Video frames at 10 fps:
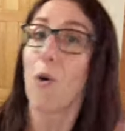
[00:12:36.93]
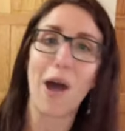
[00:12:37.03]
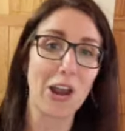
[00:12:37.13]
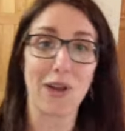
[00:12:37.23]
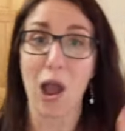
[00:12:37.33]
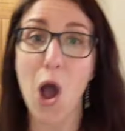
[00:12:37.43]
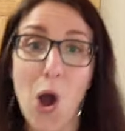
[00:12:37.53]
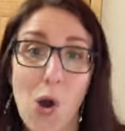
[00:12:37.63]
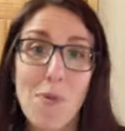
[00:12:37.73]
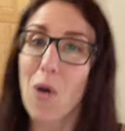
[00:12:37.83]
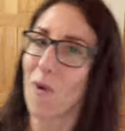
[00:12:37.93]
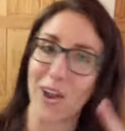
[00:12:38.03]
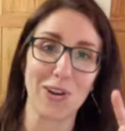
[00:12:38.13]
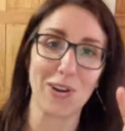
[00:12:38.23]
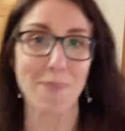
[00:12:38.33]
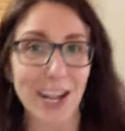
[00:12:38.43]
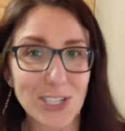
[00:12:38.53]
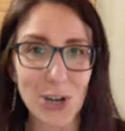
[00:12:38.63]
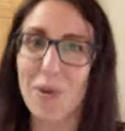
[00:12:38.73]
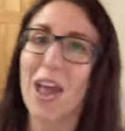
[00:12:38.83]
while you're at home, while you're in a
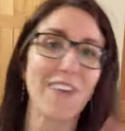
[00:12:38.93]
bedroom,